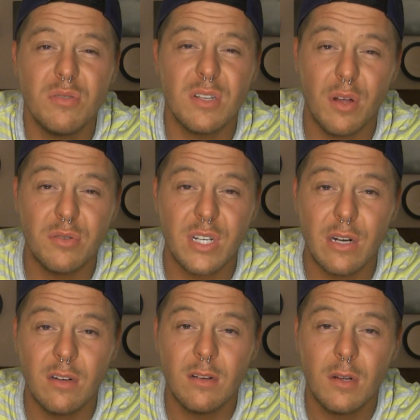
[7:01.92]
use a
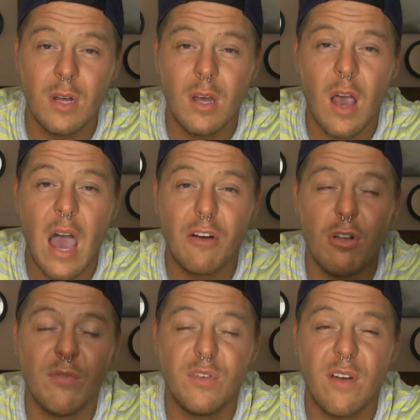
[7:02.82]
lotion, I don't
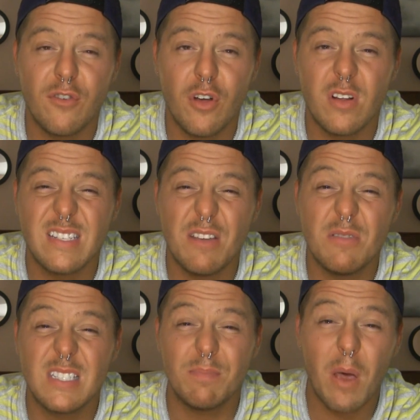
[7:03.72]
know if you've ever noticed that you
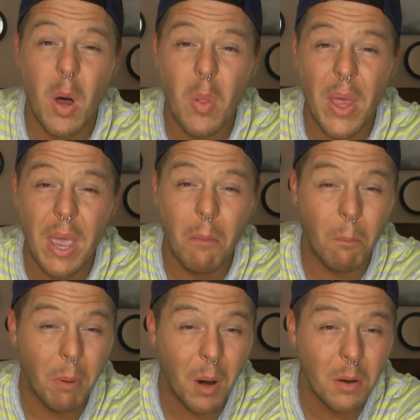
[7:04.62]
smell
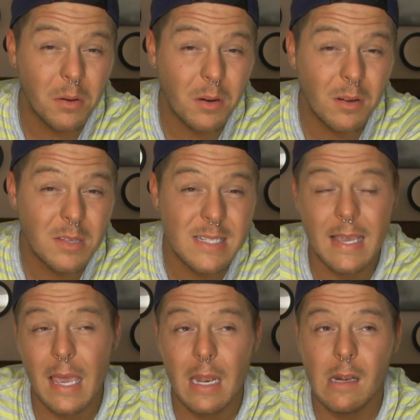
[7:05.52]
like burnt
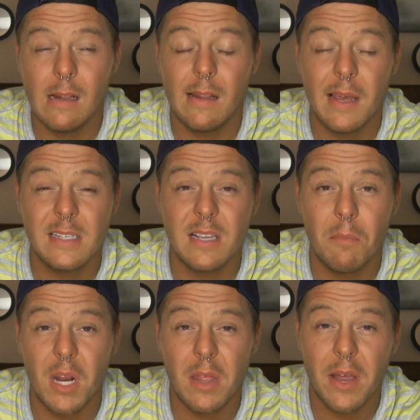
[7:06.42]
skin, like
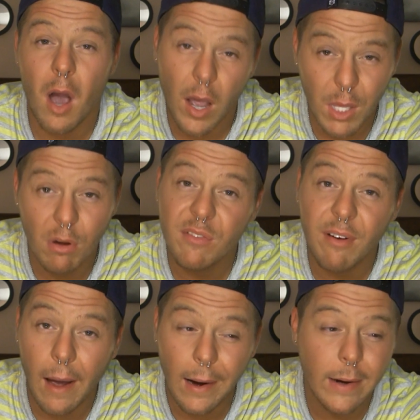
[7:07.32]
somebody like caught you on
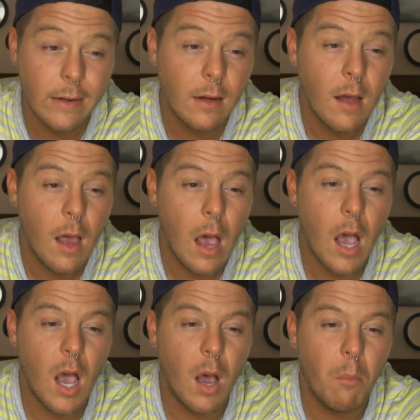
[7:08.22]
fire.
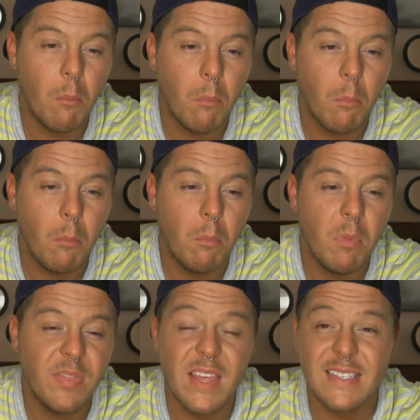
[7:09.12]

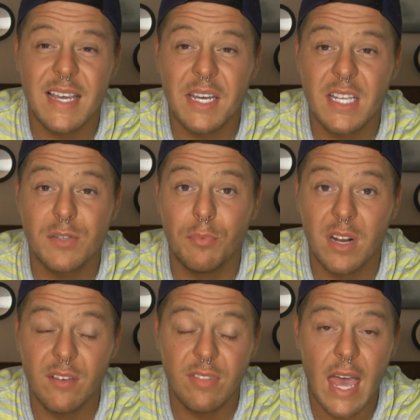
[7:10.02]
But this like gets
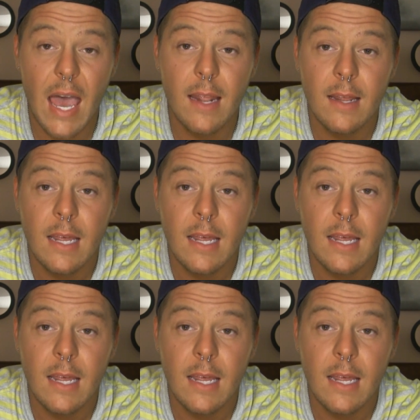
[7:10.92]
rid of that.